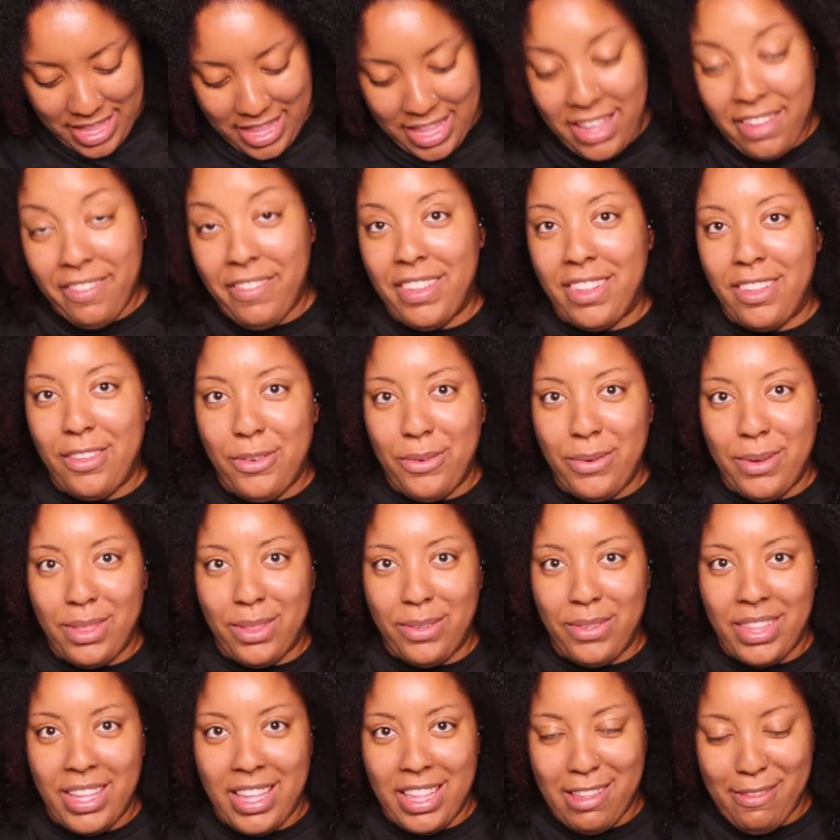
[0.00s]
Liv is going
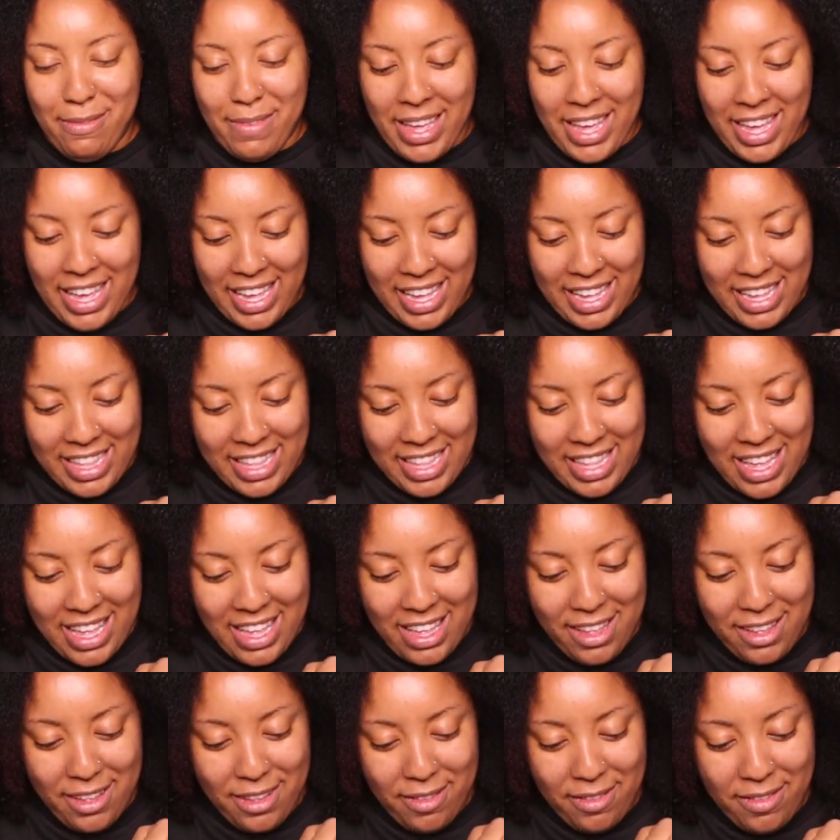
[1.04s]
through the other bag.
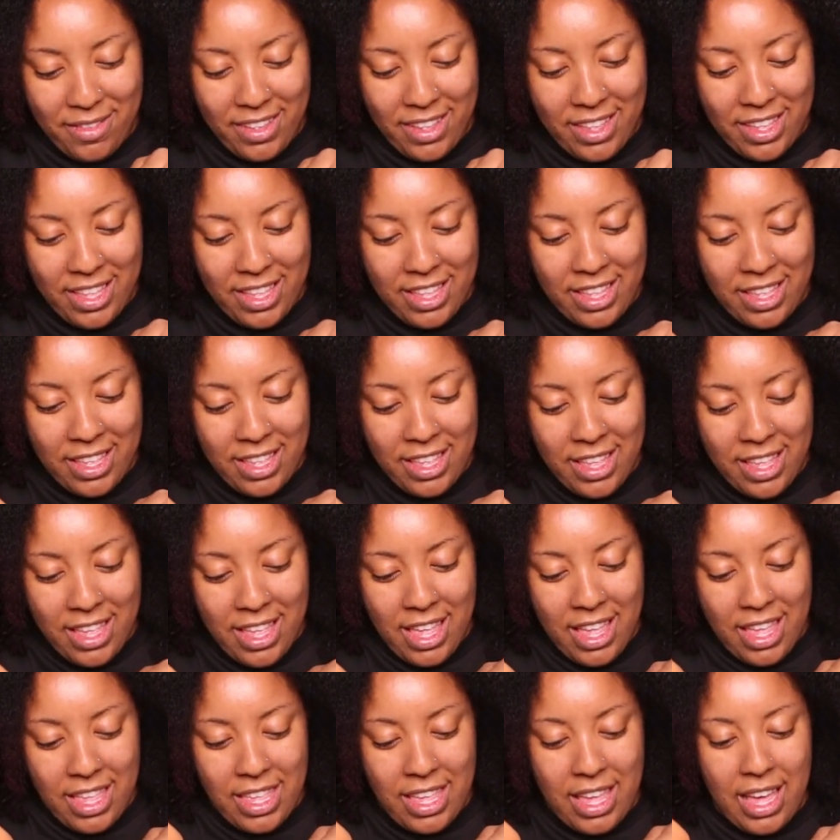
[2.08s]
Um,
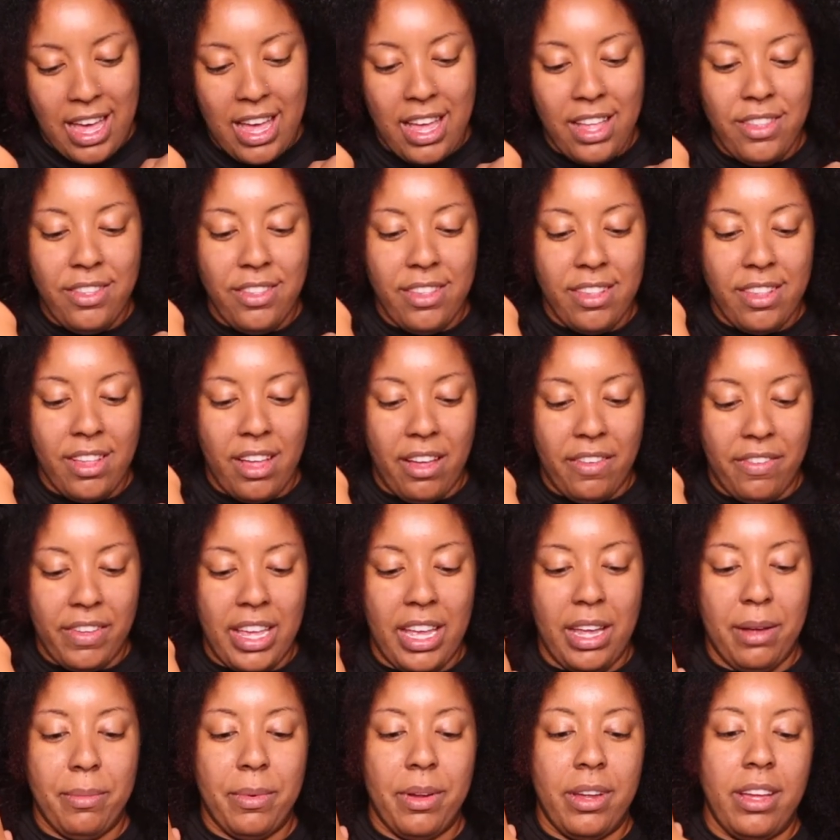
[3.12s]
yeah, I'll do this off
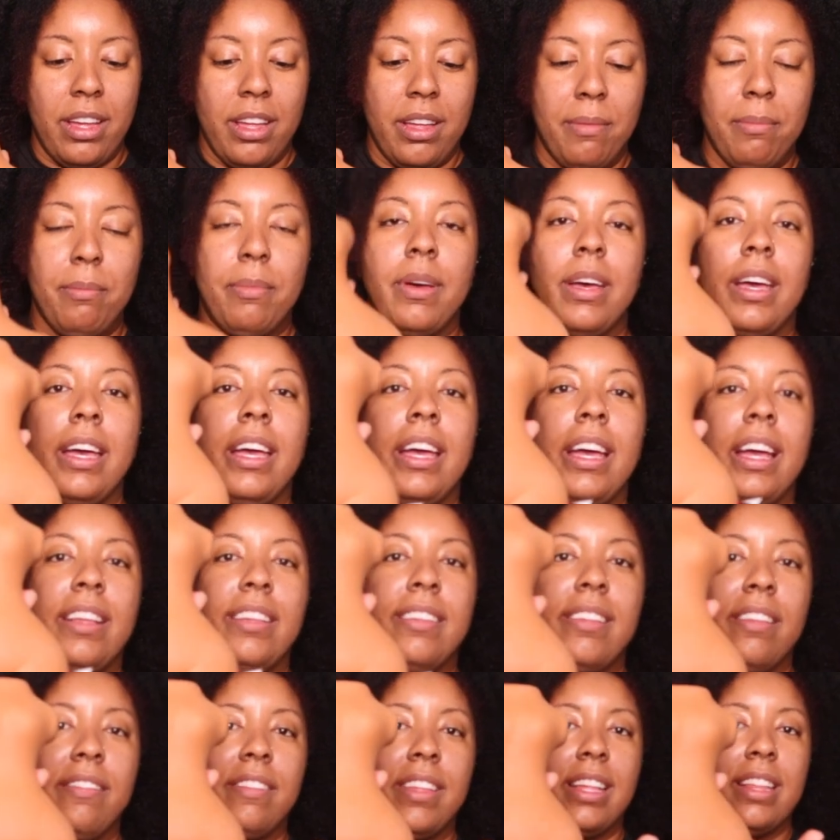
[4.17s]
camera, but I
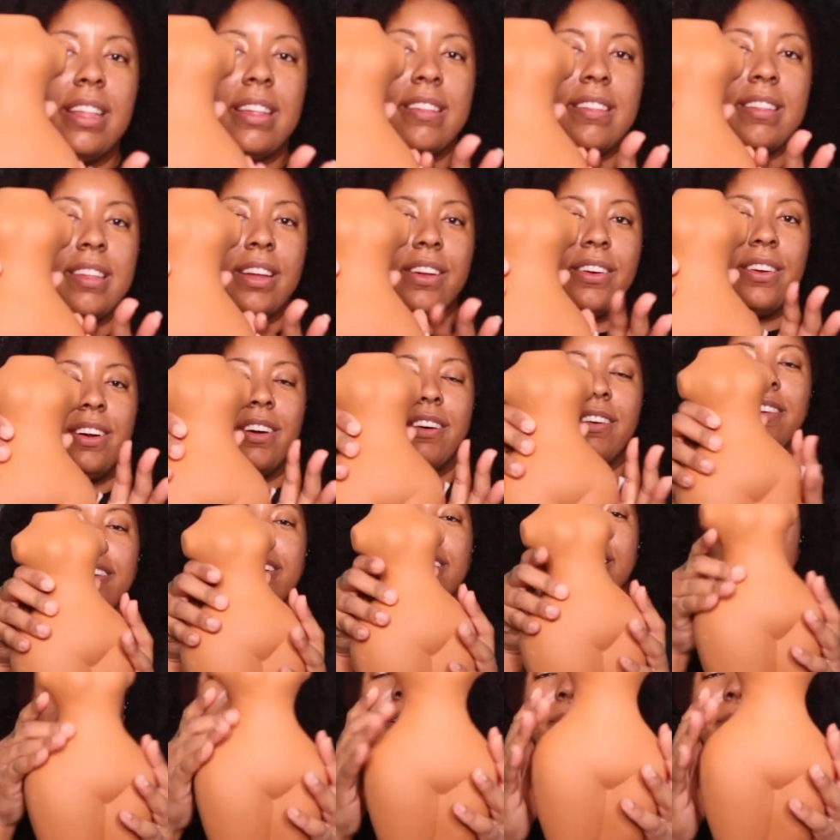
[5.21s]
just have to get that sticker off.